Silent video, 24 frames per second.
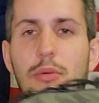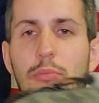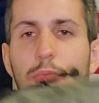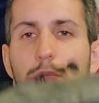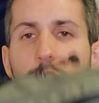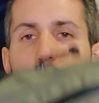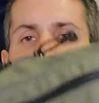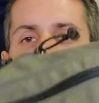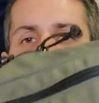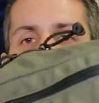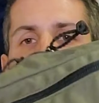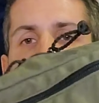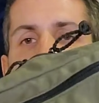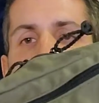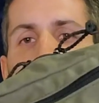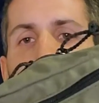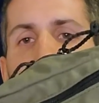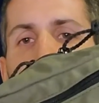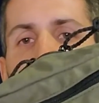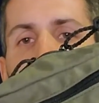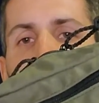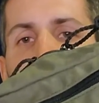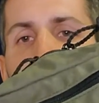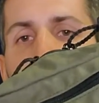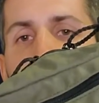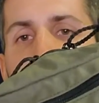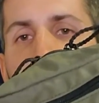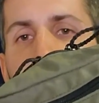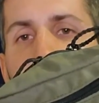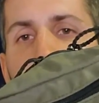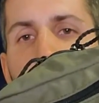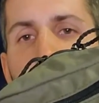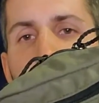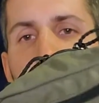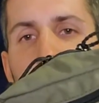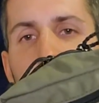but that hook
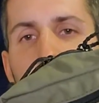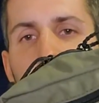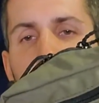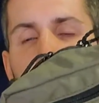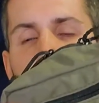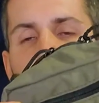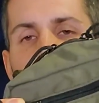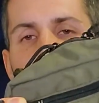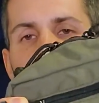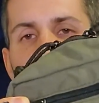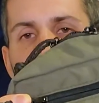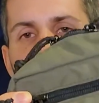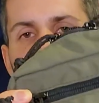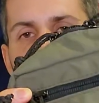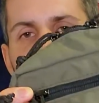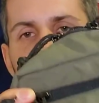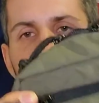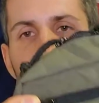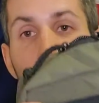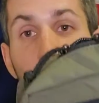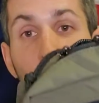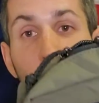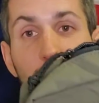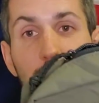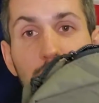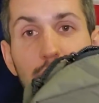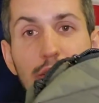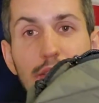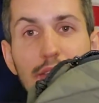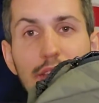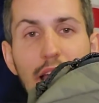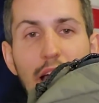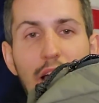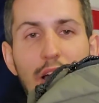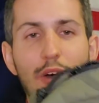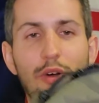is poking
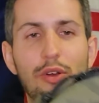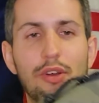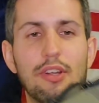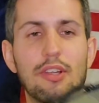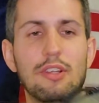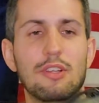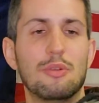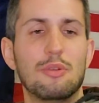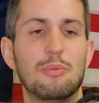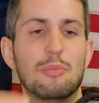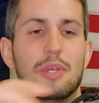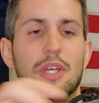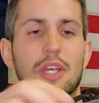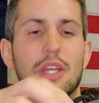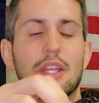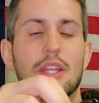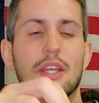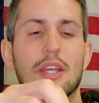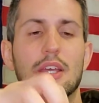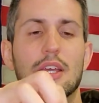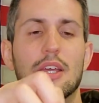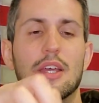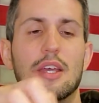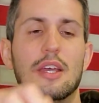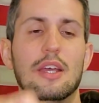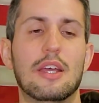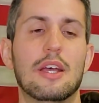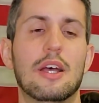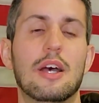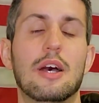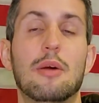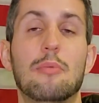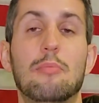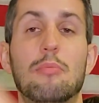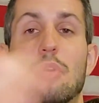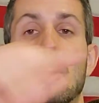down a little bit.
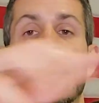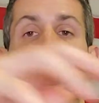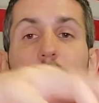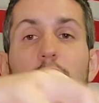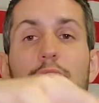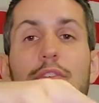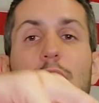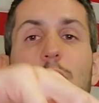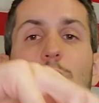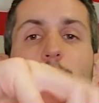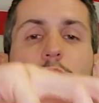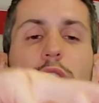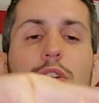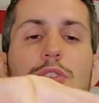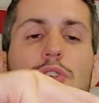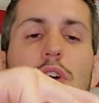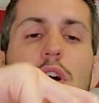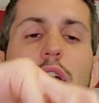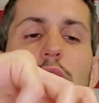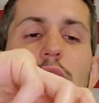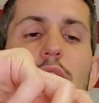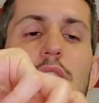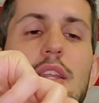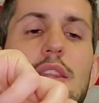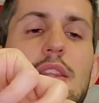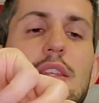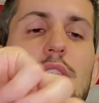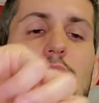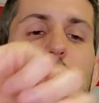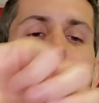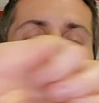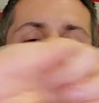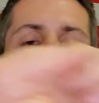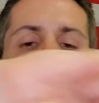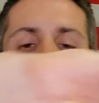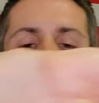But if I were to draw it like
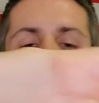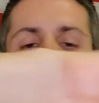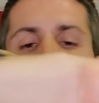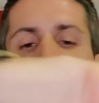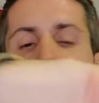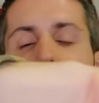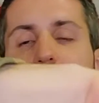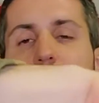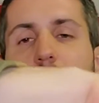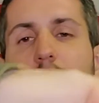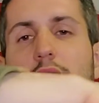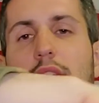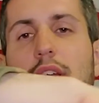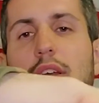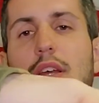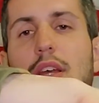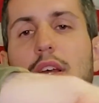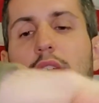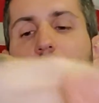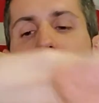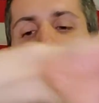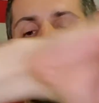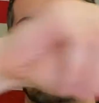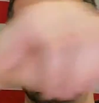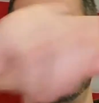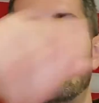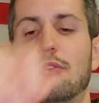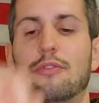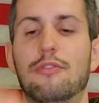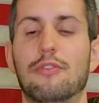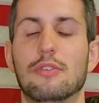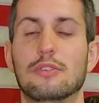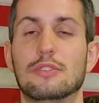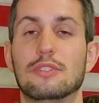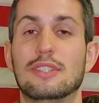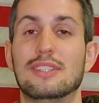this, I would
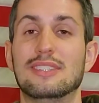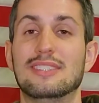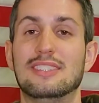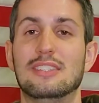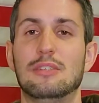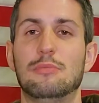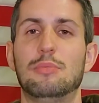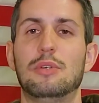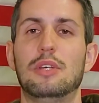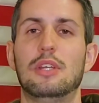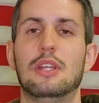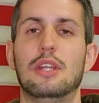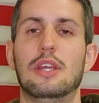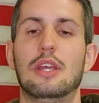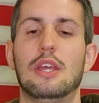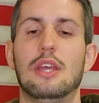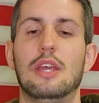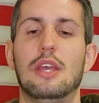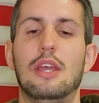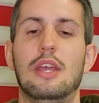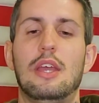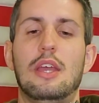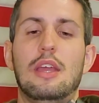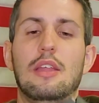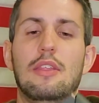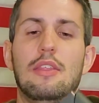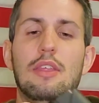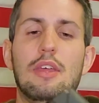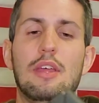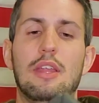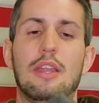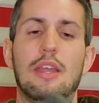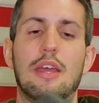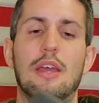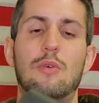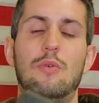first unzip it, and
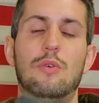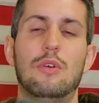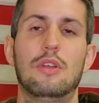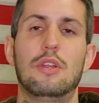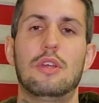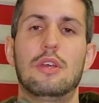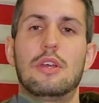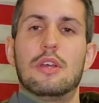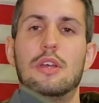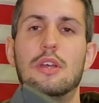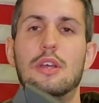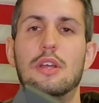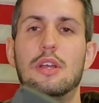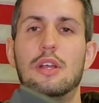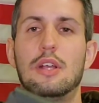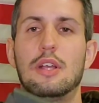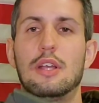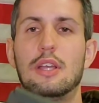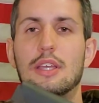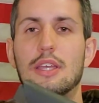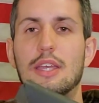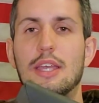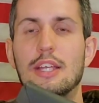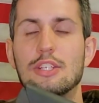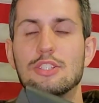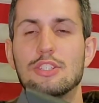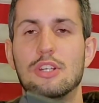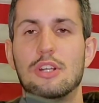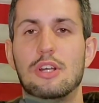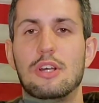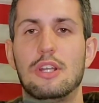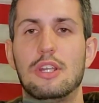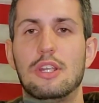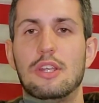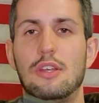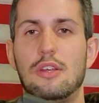then I would catch it
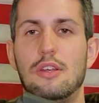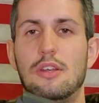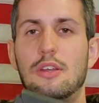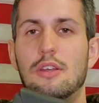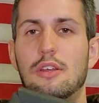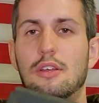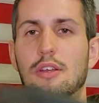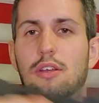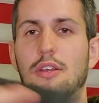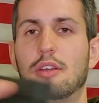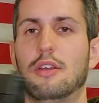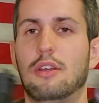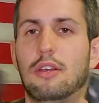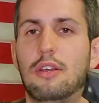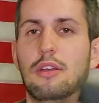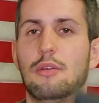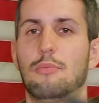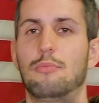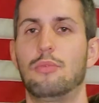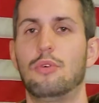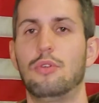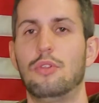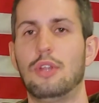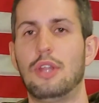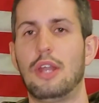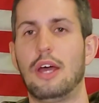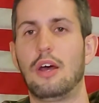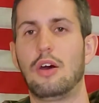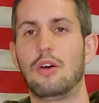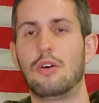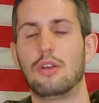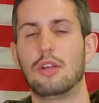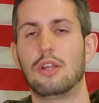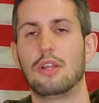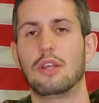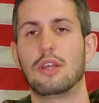on here, pull it
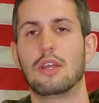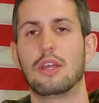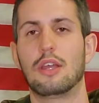out,